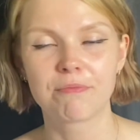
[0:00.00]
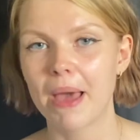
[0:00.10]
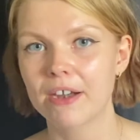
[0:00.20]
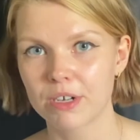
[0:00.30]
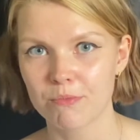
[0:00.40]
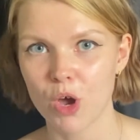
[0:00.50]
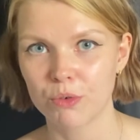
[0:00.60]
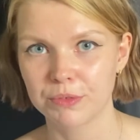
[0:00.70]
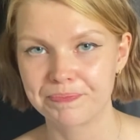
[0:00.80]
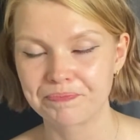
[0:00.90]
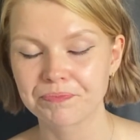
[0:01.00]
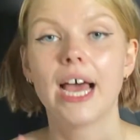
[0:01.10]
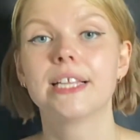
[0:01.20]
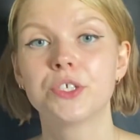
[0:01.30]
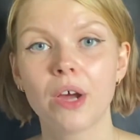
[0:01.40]
battery mode.
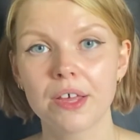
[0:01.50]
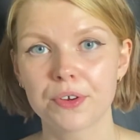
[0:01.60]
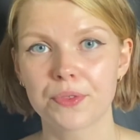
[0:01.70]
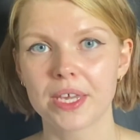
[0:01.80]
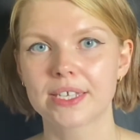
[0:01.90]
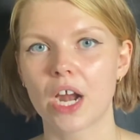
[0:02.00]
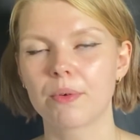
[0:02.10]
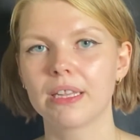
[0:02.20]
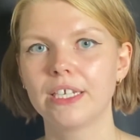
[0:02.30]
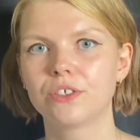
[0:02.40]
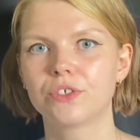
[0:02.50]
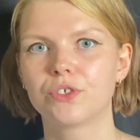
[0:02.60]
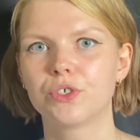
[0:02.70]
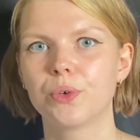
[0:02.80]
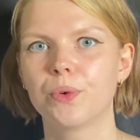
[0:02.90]
And 2 other things are related
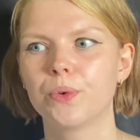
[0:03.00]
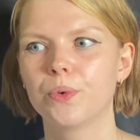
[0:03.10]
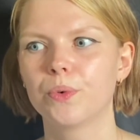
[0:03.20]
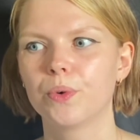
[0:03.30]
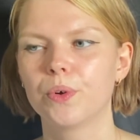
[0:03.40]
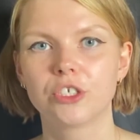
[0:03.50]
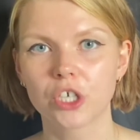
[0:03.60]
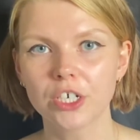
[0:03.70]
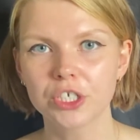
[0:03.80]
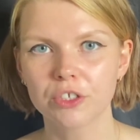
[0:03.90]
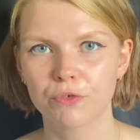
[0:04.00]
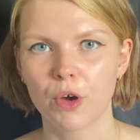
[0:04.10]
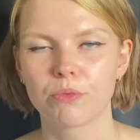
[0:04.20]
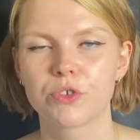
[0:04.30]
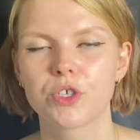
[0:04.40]
to charging the
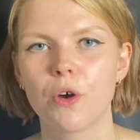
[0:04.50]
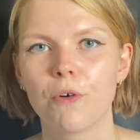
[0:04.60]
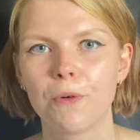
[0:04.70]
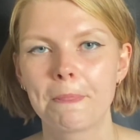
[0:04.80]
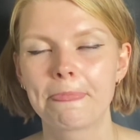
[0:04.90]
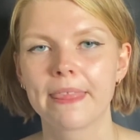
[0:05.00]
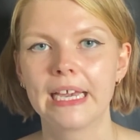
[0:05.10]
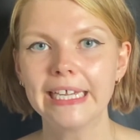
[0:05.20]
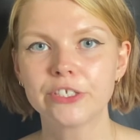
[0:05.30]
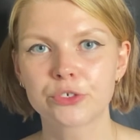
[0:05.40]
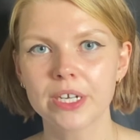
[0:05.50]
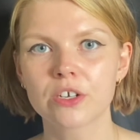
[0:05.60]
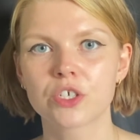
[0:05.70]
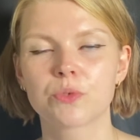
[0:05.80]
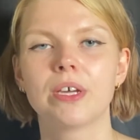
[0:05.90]
phone. So it
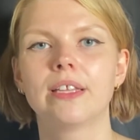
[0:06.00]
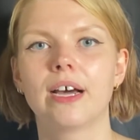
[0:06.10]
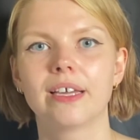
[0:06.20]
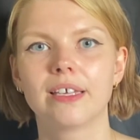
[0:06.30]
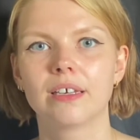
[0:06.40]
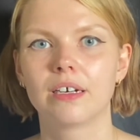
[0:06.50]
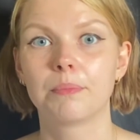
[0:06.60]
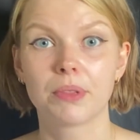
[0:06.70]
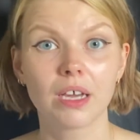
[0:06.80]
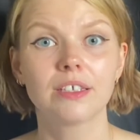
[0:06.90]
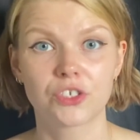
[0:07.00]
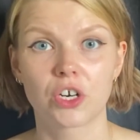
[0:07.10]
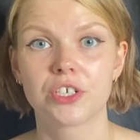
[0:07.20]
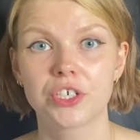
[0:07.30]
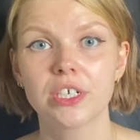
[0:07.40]
triggers when I plug the
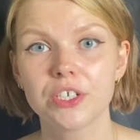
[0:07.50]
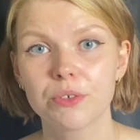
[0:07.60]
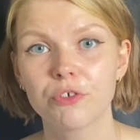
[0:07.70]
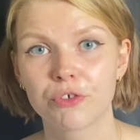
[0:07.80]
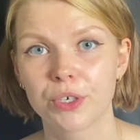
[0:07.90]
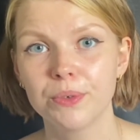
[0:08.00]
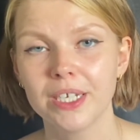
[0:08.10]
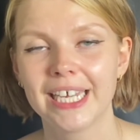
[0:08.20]
charger into the phone.